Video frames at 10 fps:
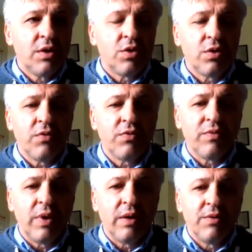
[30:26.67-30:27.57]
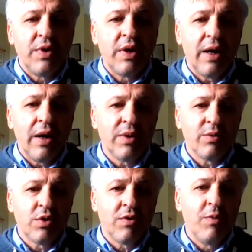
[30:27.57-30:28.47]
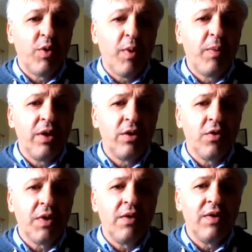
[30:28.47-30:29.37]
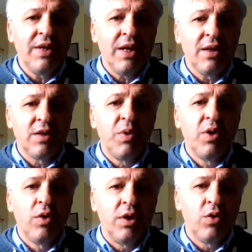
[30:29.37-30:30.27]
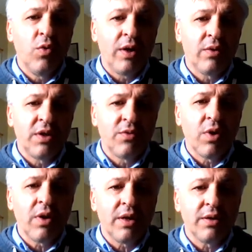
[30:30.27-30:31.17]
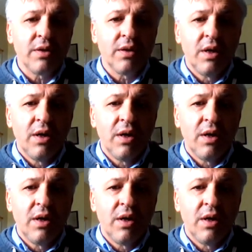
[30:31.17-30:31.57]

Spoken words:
sort of figure out some sort of a probability of a given sentence belonging to one of these 4 classes.